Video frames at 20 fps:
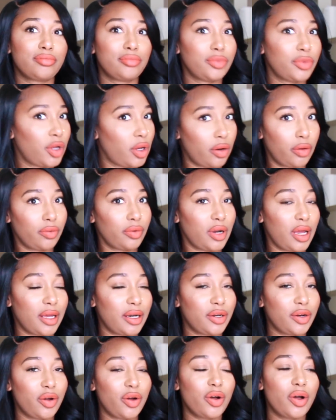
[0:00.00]
No, not
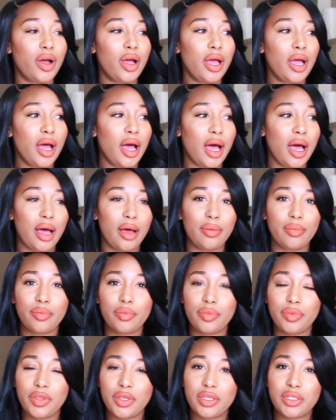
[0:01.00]
at all.
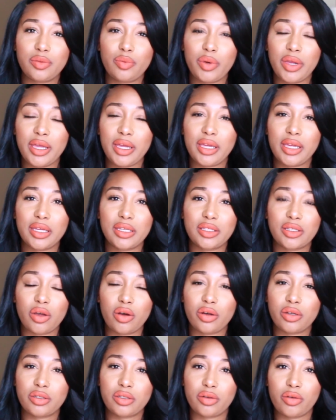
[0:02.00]
Um, this wig is
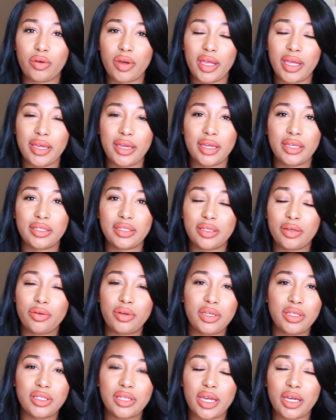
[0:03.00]
also a
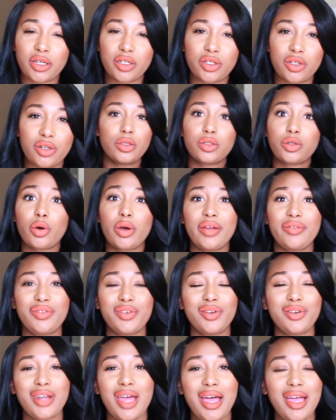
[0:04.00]
silky texture. So if
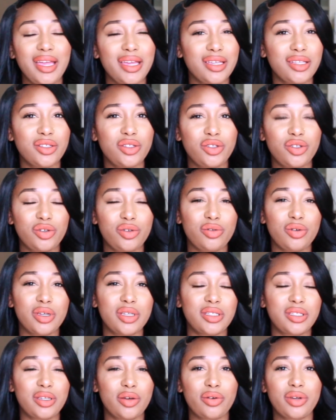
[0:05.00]
you're not
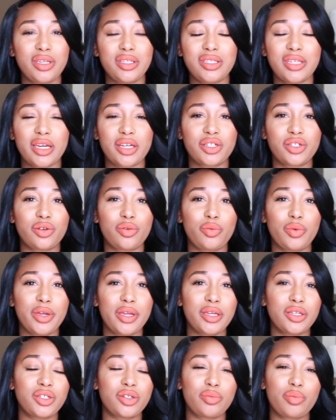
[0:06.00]
into silky textured
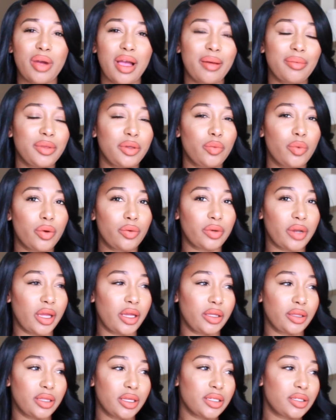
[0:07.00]
wigs, you probably won't
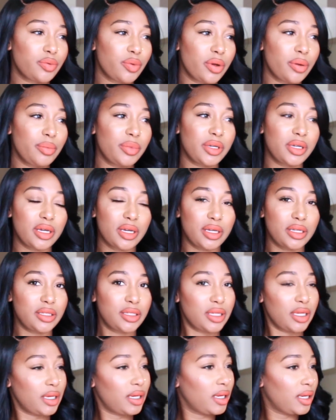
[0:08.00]
like this one
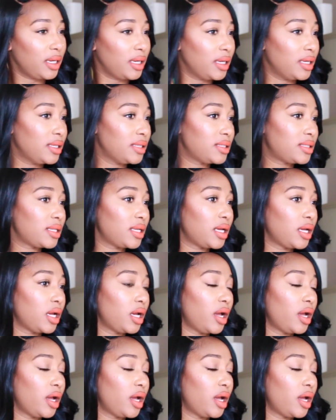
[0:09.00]
because it is